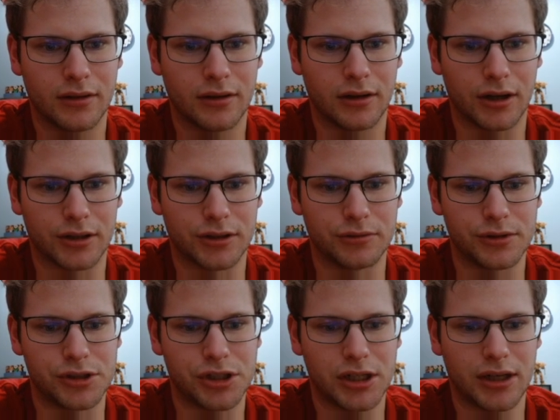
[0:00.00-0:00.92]

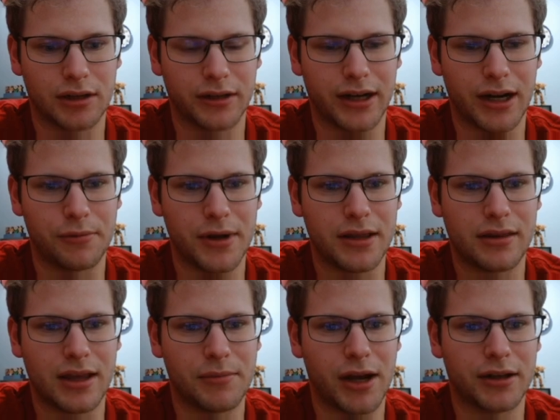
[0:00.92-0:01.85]
Hakuuji going to lead out with
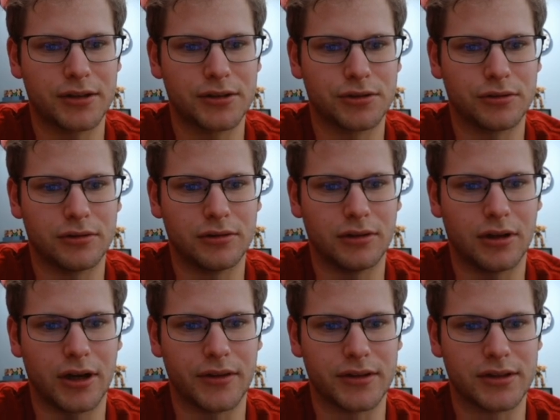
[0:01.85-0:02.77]
a mind control
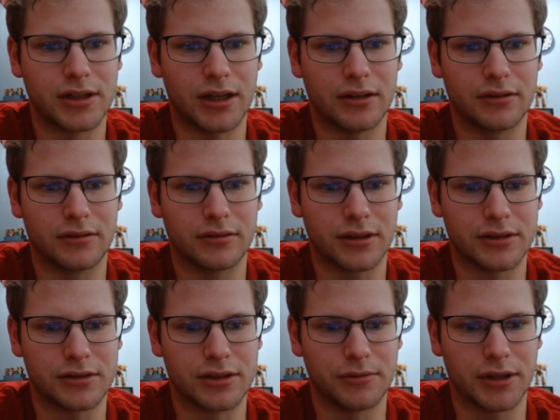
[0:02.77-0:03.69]
on the set. Let's
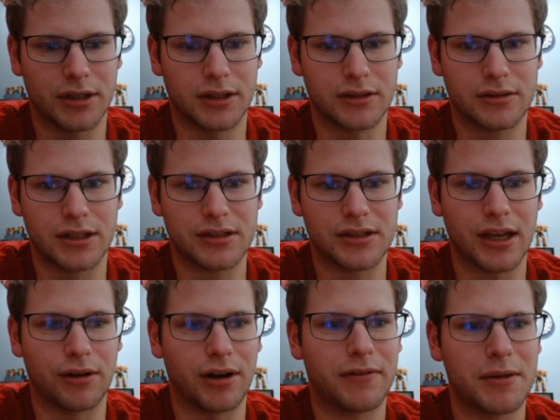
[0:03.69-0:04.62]
see what it is. It is a
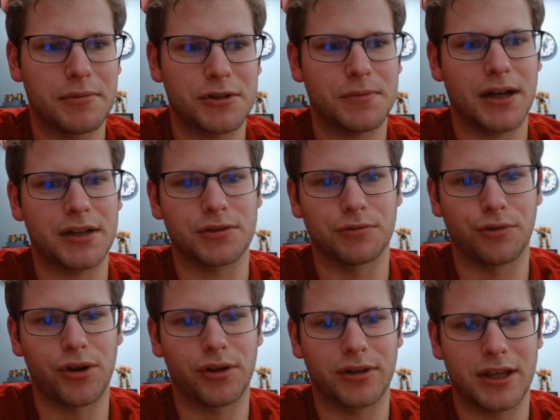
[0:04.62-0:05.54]
Gravekeeper Spy, so
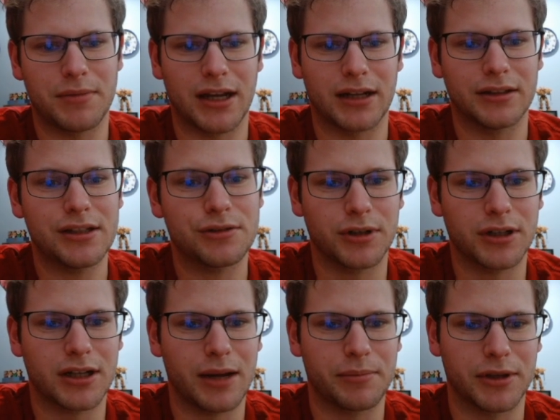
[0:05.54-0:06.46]
Royal keeping at least one
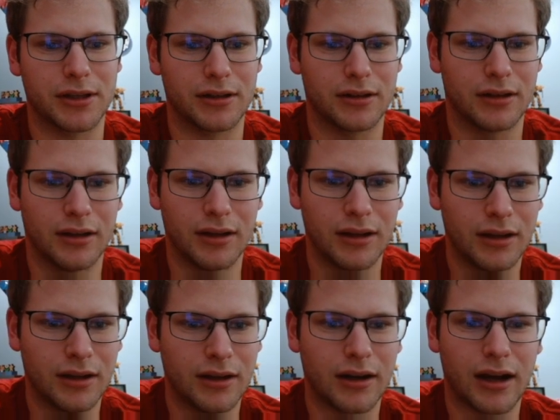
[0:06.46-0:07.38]
copy in.
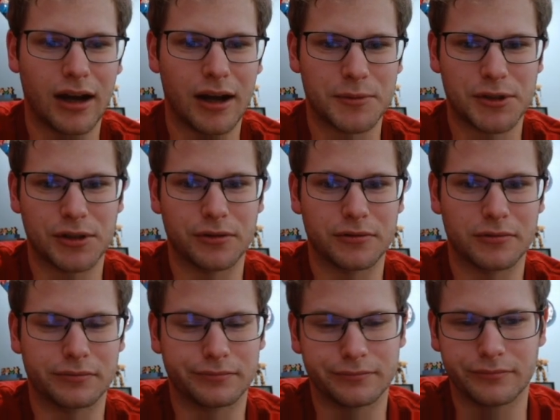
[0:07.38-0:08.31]
So,
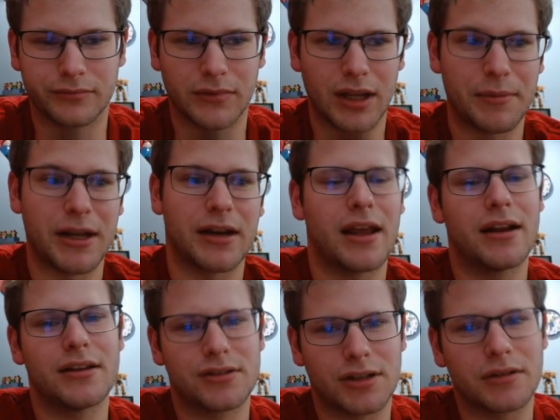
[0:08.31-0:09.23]
I mean, it
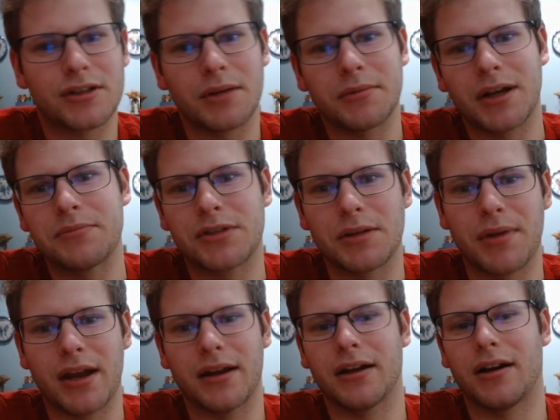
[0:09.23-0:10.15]
is sometimes
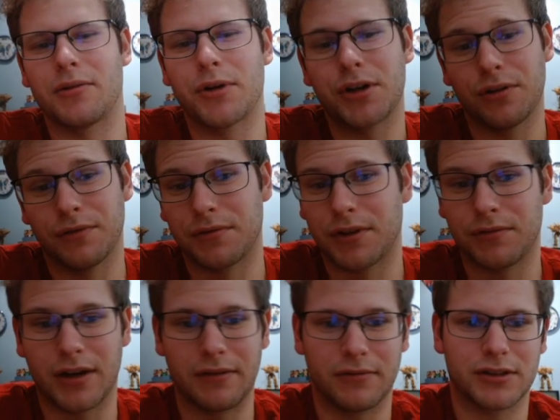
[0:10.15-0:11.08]
depending on what your
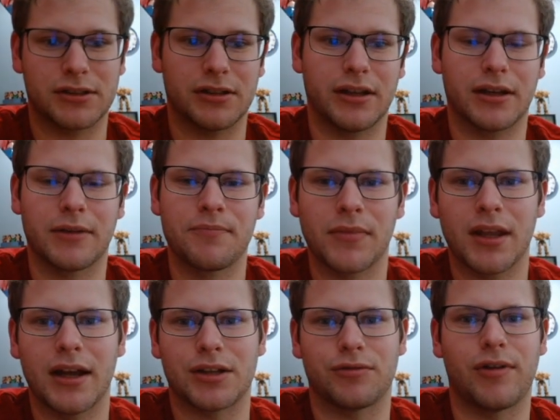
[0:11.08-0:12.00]
55 looks like.
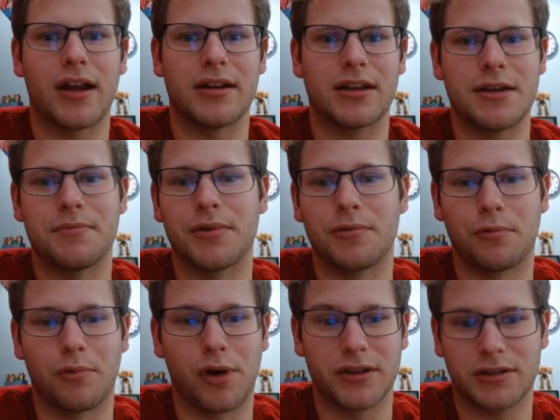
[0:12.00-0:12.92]
It's fine to keep in
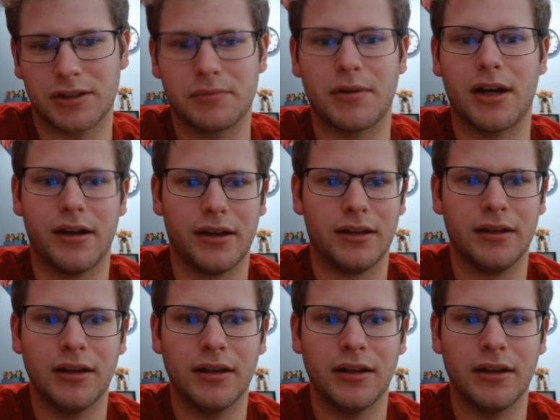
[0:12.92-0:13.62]
one spy,